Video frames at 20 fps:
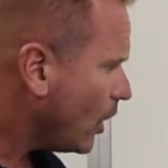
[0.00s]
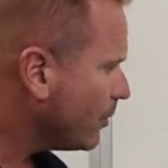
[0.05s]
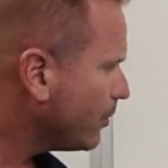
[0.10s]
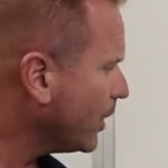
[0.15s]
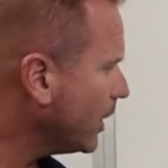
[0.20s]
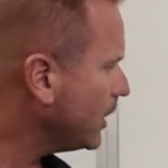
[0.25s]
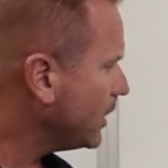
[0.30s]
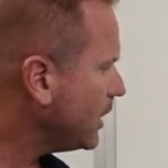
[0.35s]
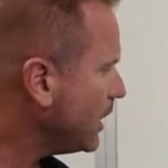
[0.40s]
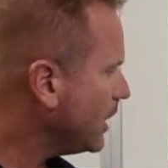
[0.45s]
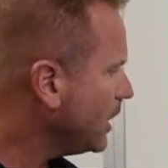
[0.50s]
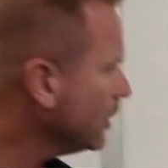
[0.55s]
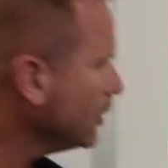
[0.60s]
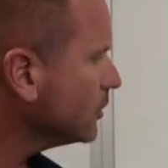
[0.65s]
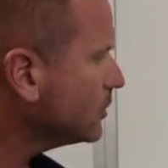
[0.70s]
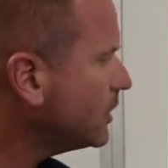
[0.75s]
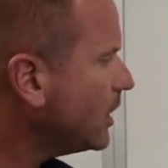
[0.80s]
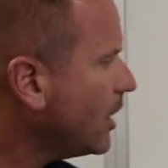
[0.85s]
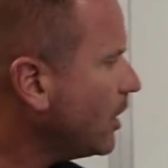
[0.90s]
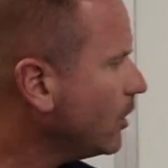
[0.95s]
But
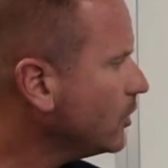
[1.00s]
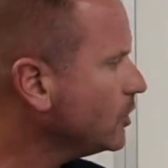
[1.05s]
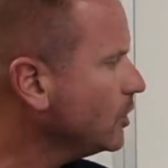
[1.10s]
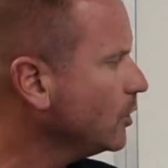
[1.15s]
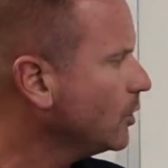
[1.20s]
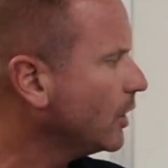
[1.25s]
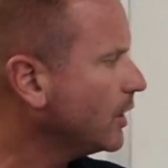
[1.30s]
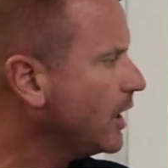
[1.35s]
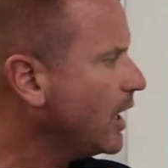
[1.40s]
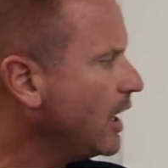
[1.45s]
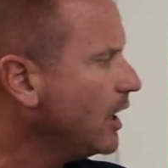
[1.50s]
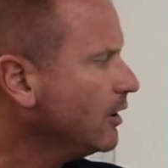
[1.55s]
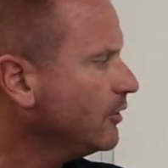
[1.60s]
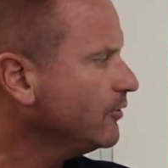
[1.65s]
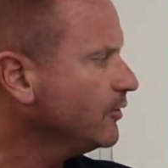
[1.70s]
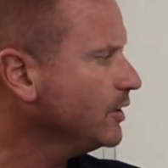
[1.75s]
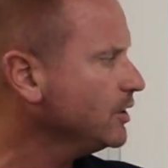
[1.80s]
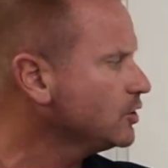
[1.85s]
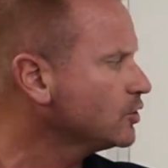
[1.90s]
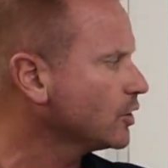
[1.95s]
it'll tell you on
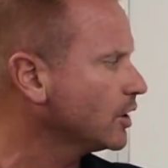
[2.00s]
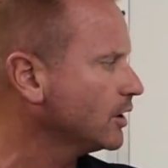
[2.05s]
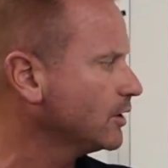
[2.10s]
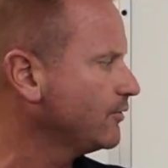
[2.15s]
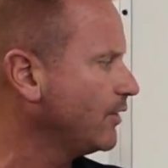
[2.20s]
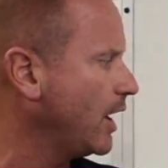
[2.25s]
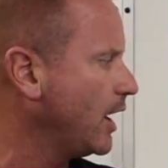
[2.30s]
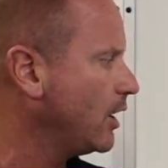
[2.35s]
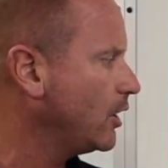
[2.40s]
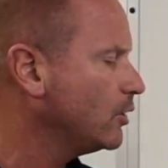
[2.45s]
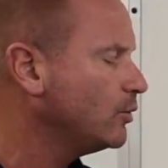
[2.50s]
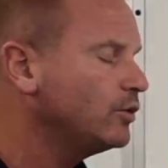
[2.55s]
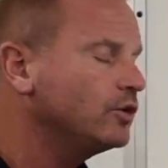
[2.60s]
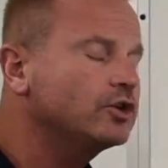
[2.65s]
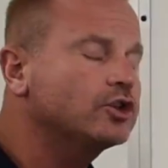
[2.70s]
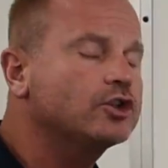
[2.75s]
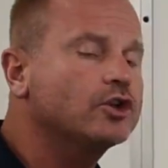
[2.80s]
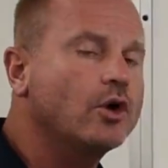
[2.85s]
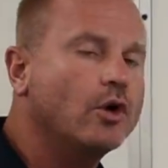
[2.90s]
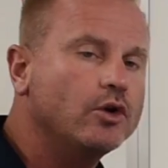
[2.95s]
every drug vial, and we'll
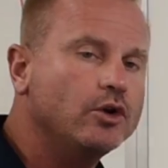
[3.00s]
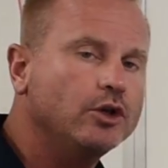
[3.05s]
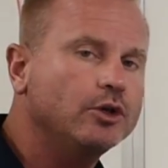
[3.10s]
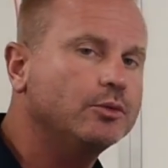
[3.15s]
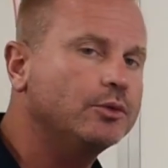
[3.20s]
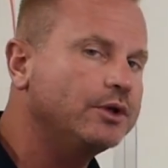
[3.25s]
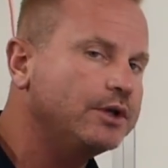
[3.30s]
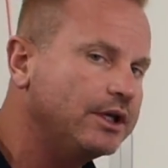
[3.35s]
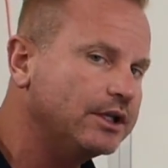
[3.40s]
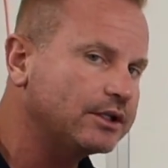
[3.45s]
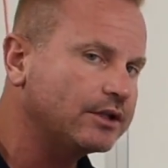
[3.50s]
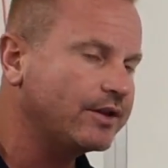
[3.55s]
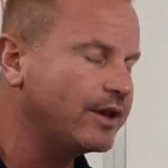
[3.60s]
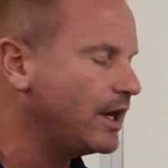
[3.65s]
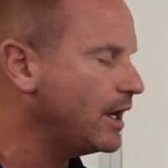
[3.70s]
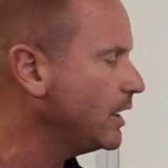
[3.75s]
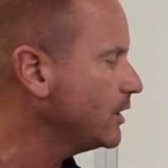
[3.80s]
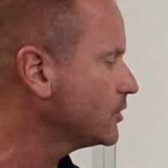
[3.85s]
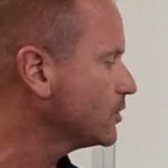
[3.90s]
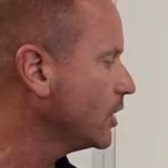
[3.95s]
show you when we get to the
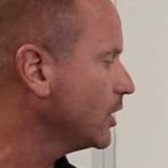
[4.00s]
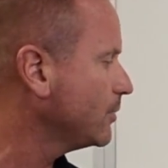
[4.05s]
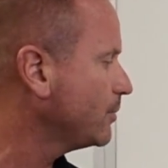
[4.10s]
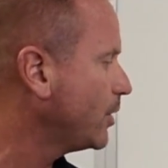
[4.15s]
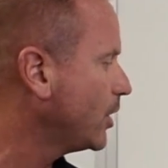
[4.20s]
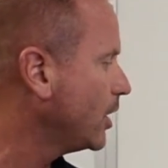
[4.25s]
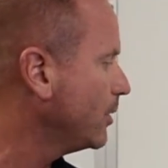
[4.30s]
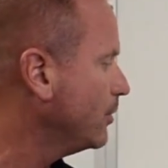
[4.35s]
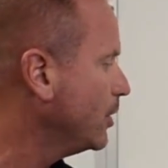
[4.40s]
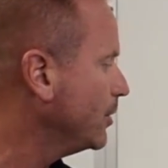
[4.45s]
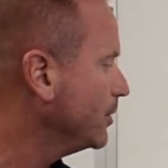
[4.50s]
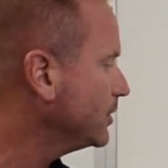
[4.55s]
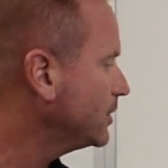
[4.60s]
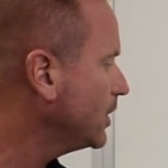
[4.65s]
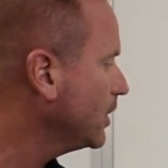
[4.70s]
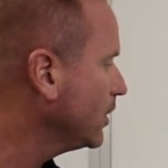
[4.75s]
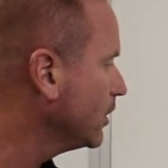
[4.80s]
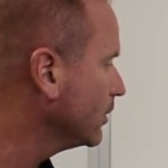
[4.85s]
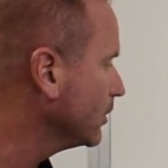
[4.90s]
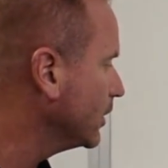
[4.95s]
hands-on part
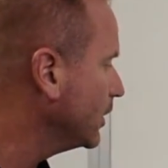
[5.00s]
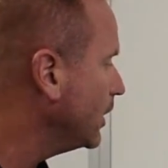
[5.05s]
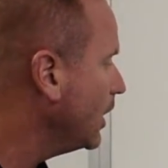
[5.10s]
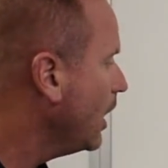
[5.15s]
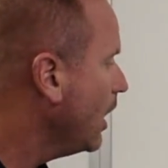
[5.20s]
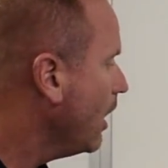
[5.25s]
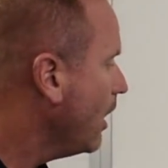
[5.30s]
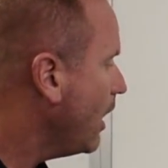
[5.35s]
momentarily,